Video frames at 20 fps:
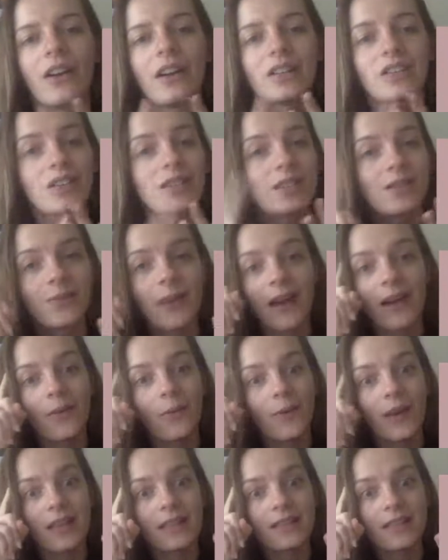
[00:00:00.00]
she's very
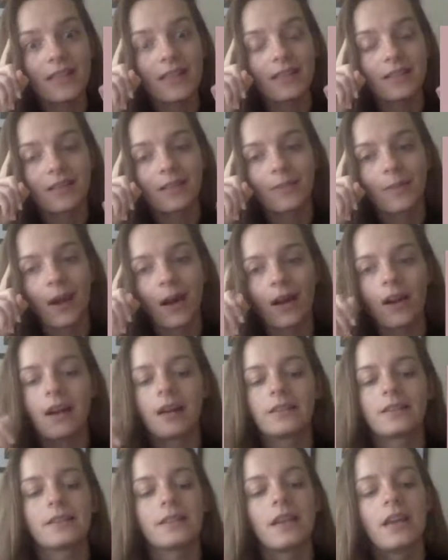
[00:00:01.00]
witty and
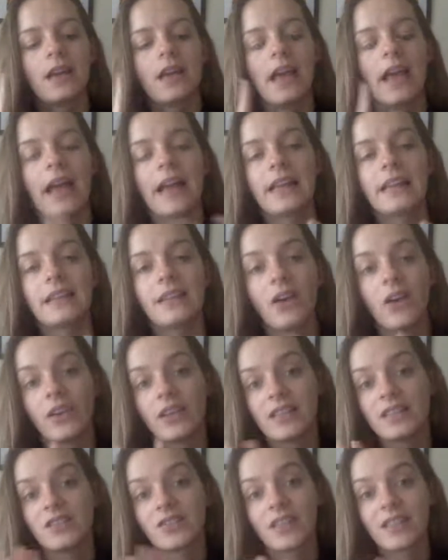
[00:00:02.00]
smart, and her
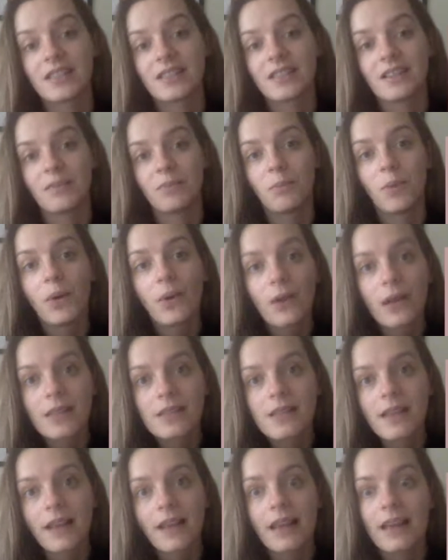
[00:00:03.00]
interest in
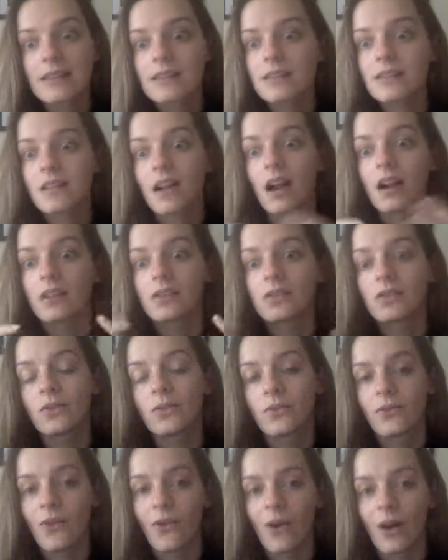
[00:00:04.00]
boys, I guess, starts to
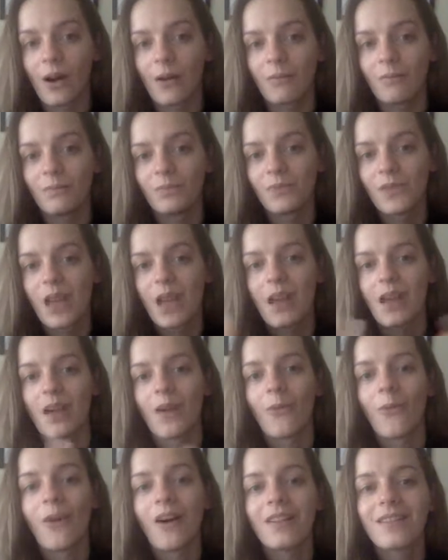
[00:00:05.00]
form.
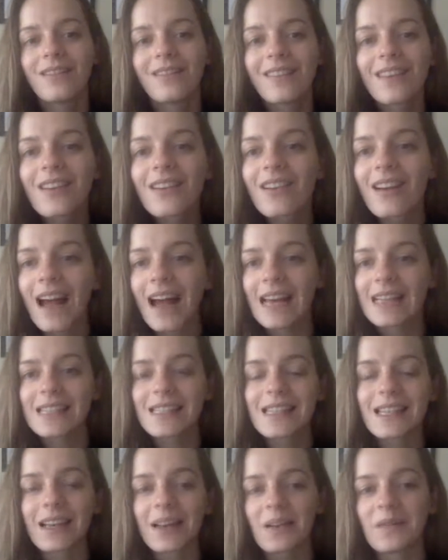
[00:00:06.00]
What do you guys
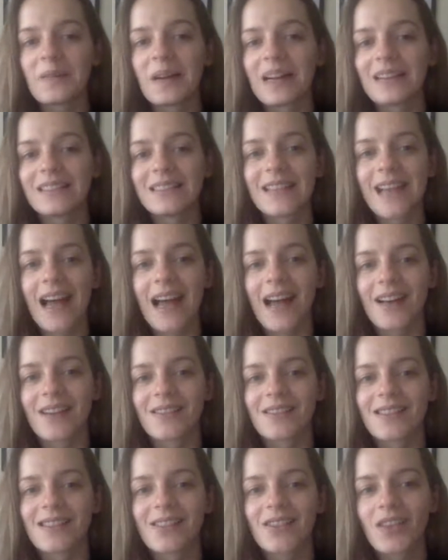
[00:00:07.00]
think about
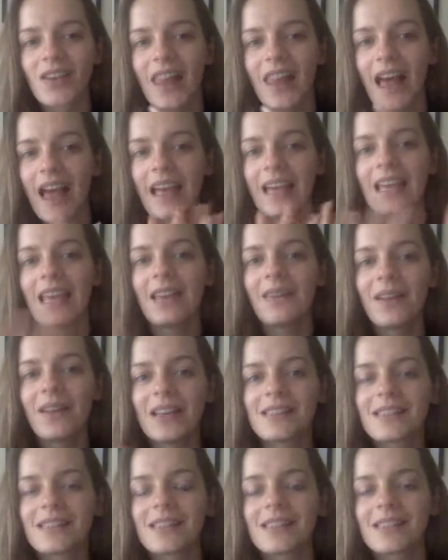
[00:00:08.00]
Towns? Do you like him
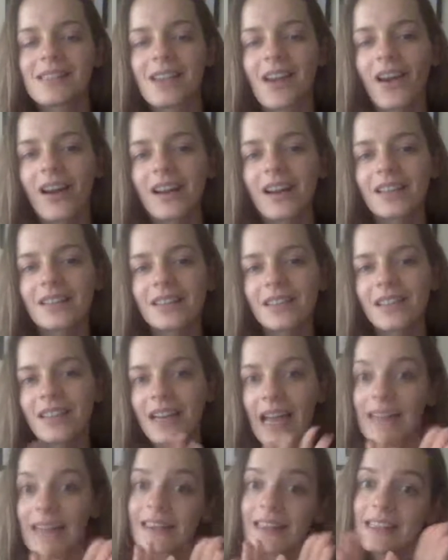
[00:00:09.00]
as his character
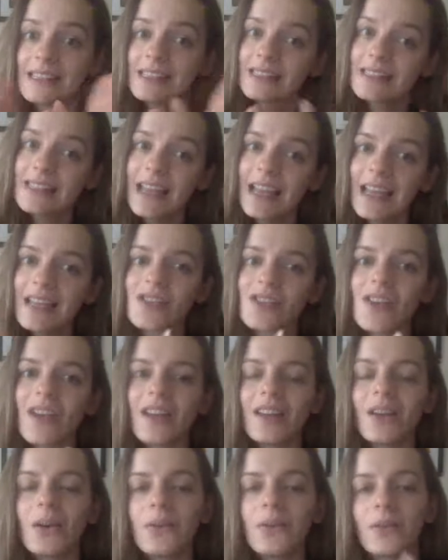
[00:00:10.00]
at this stage? I
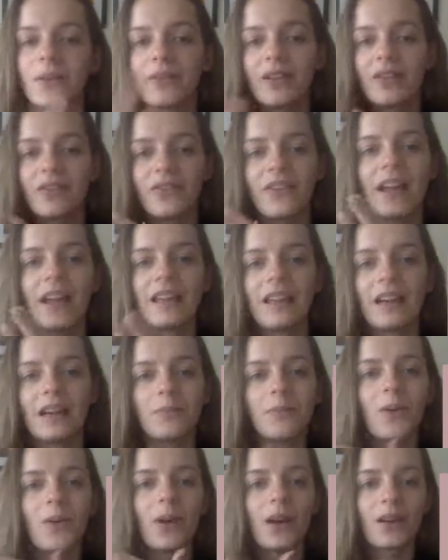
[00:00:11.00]
know we will find
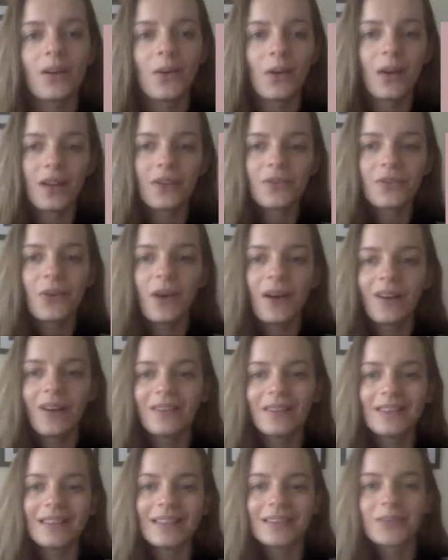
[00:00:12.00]
out more going
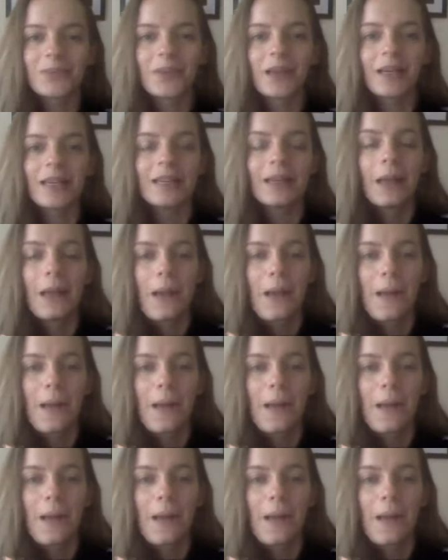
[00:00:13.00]
forward, but